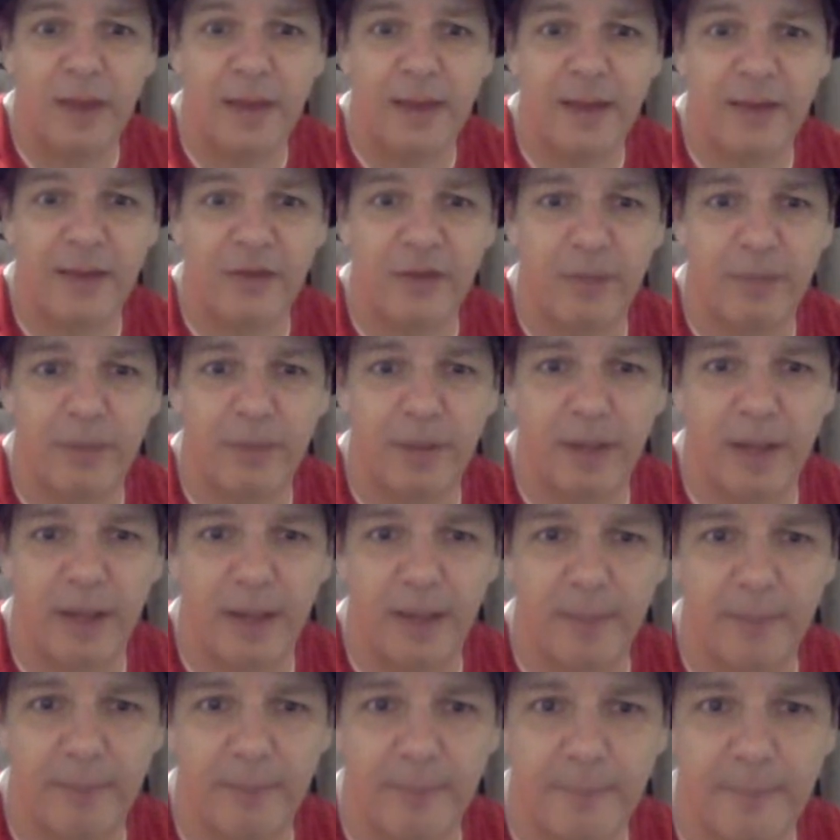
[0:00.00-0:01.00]
Next up,
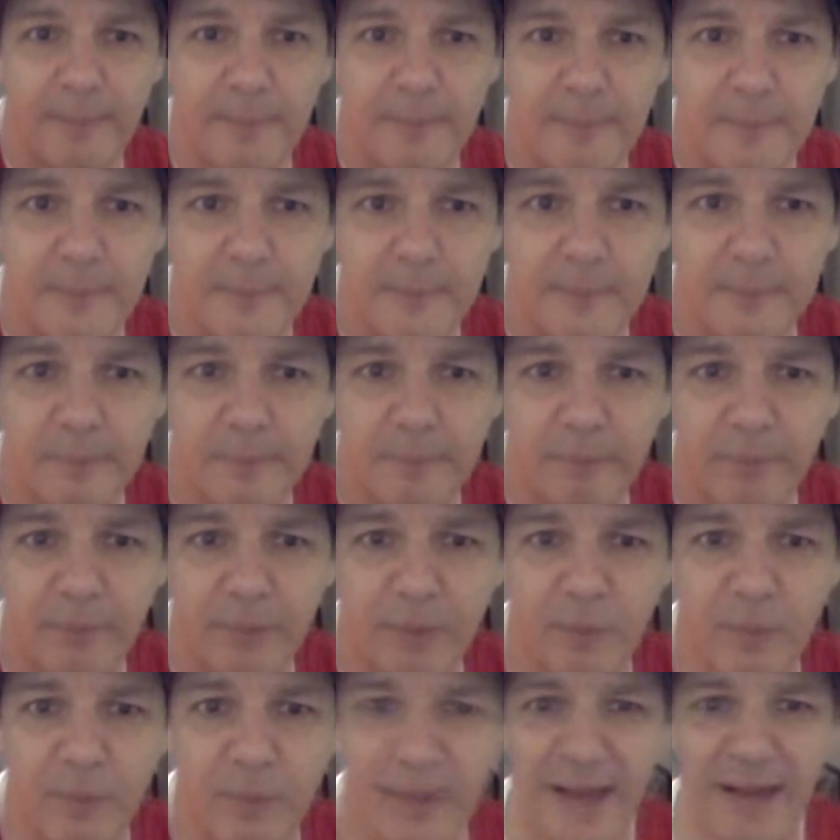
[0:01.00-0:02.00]

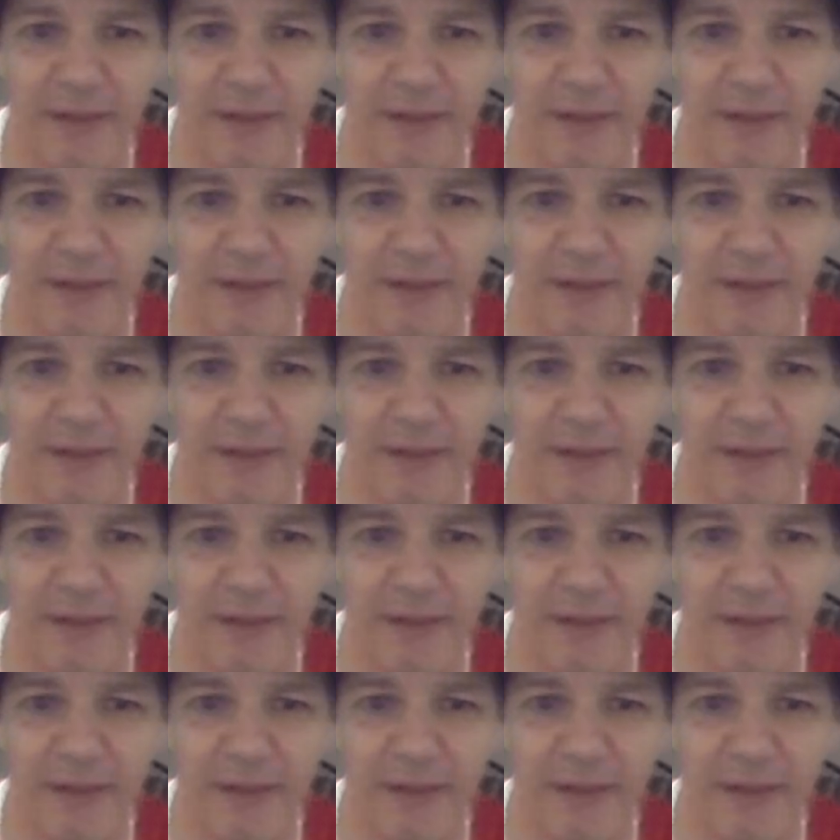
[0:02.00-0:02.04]
we